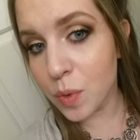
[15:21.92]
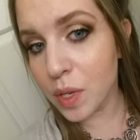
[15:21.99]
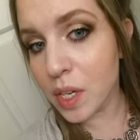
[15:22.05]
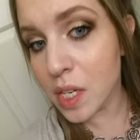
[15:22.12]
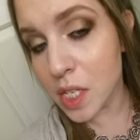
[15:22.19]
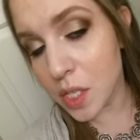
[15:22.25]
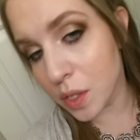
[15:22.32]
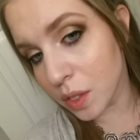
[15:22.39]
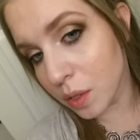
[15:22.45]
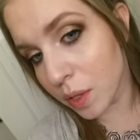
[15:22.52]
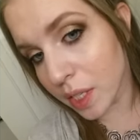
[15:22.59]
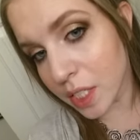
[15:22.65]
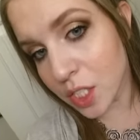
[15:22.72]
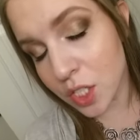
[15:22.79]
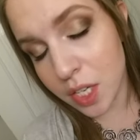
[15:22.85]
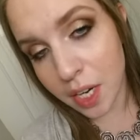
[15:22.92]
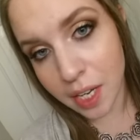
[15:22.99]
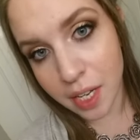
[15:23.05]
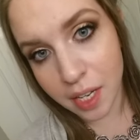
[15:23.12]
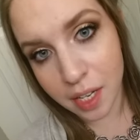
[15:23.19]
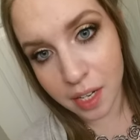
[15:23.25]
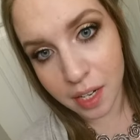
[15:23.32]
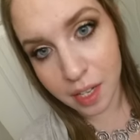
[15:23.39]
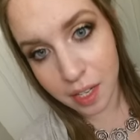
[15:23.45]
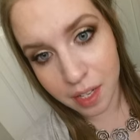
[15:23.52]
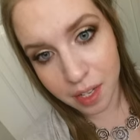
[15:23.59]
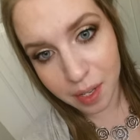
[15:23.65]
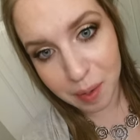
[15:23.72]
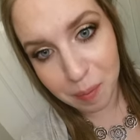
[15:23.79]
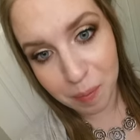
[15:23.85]
Just wanted to do a quick
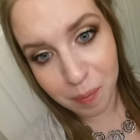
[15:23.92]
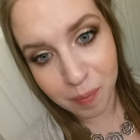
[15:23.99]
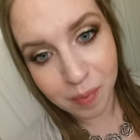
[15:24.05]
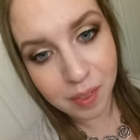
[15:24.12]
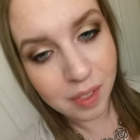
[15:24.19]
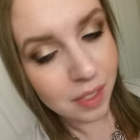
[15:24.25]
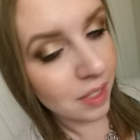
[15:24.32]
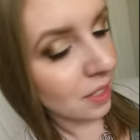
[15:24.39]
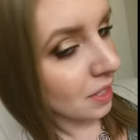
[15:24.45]
check-in.